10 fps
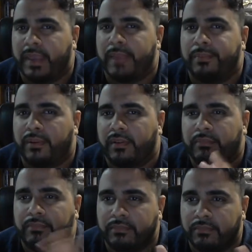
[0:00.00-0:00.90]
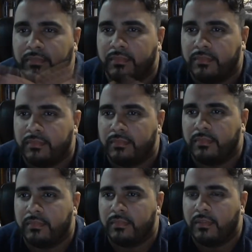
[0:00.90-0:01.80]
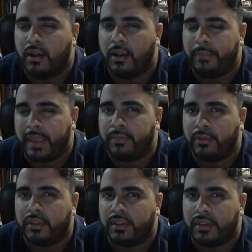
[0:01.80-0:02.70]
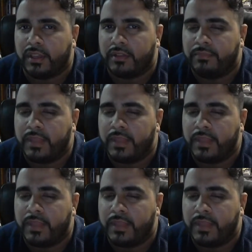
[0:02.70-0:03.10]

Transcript: paper looking good.